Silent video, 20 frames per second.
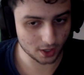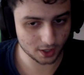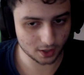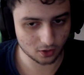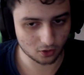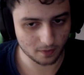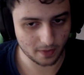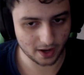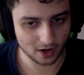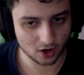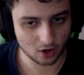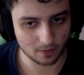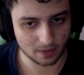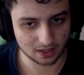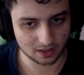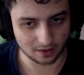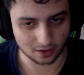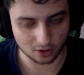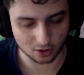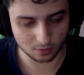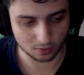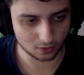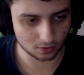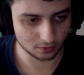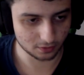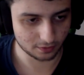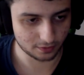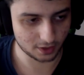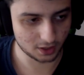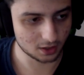go back on my terrible
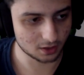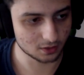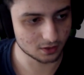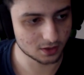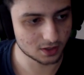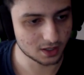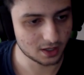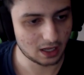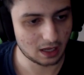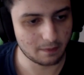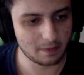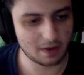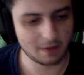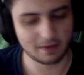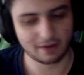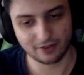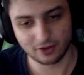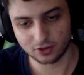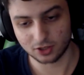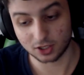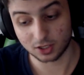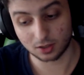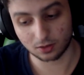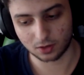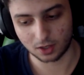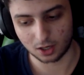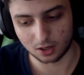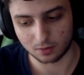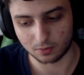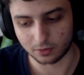old videos, I mean, my videos are still
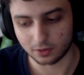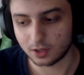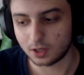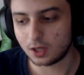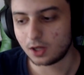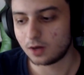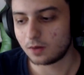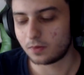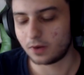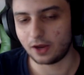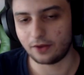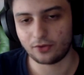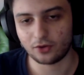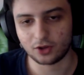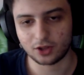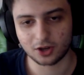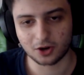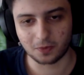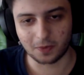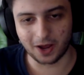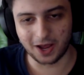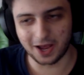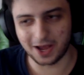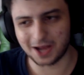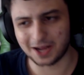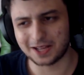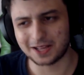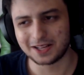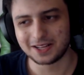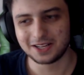terrible, but if you want to go
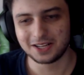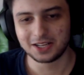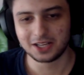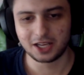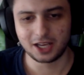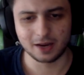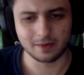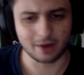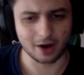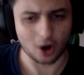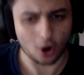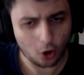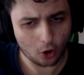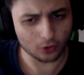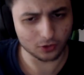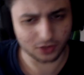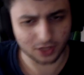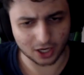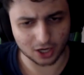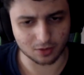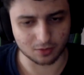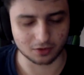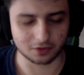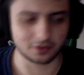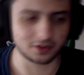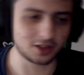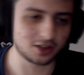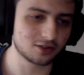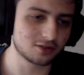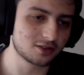back in my old terrible
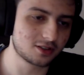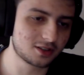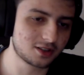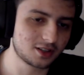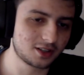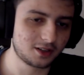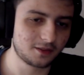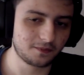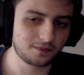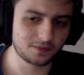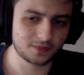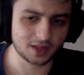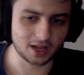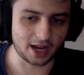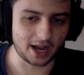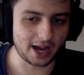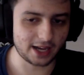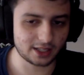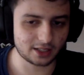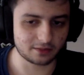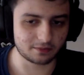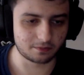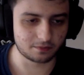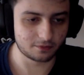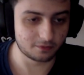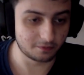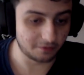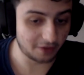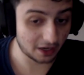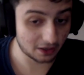videos, I had a
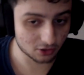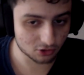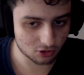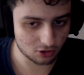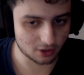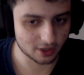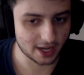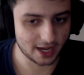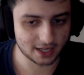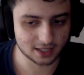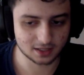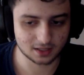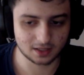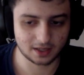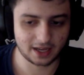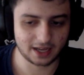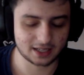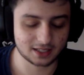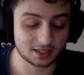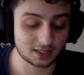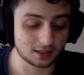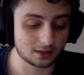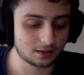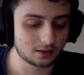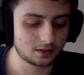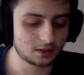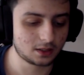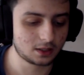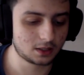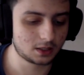very strong accent.
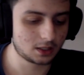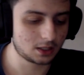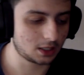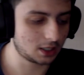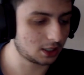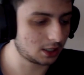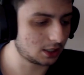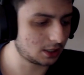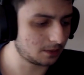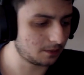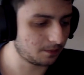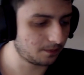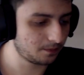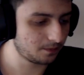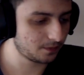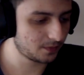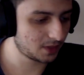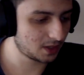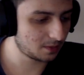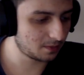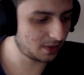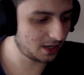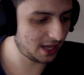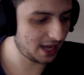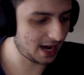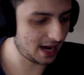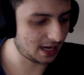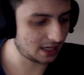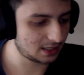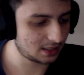But
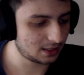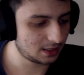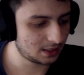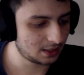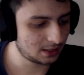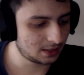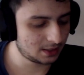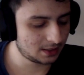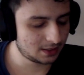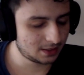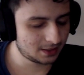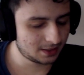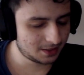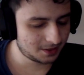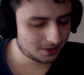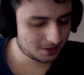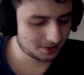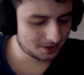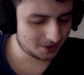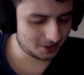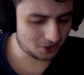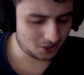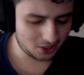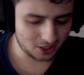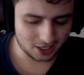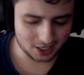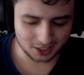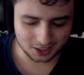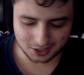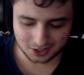yeah, oh, it
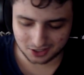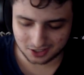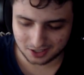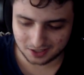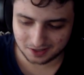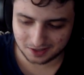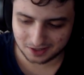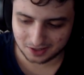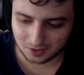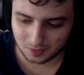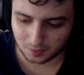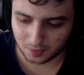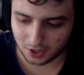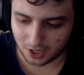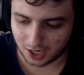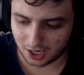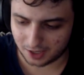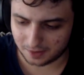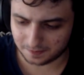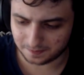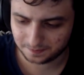hurts. But